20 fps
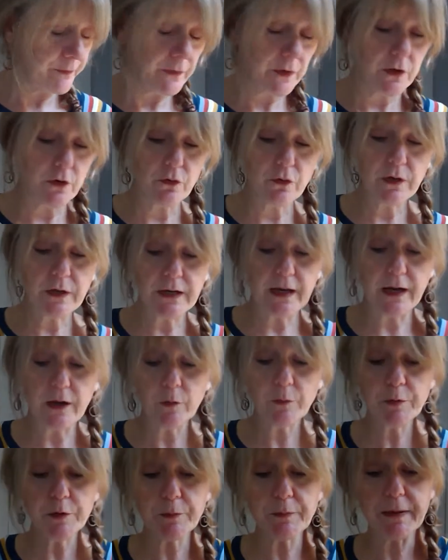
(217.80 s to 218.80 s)
You can
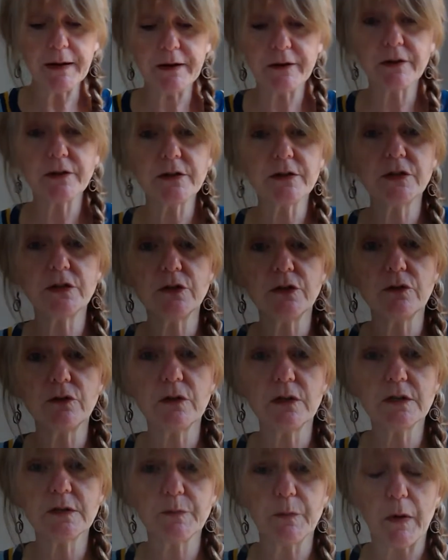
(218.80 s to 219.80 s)
help your parents do
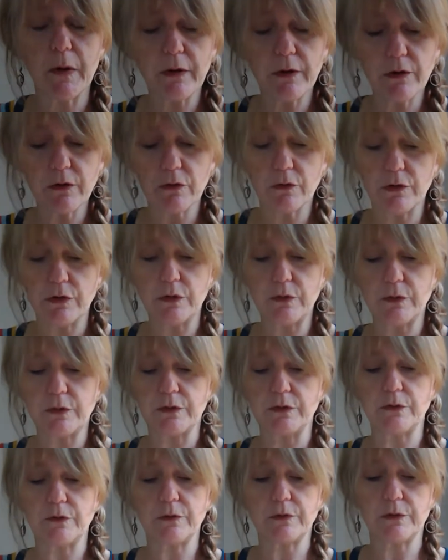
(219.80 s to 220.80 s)
this part, or you can
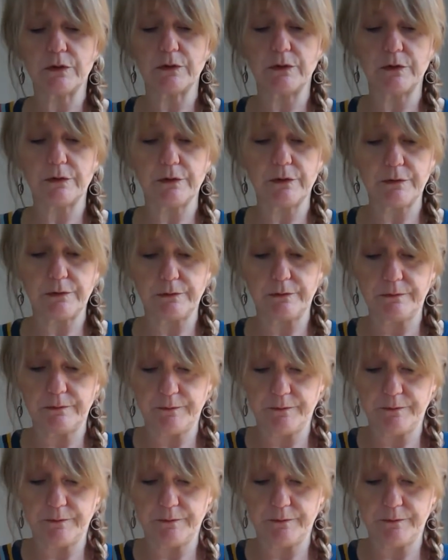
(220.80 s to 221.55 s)
do it on your own.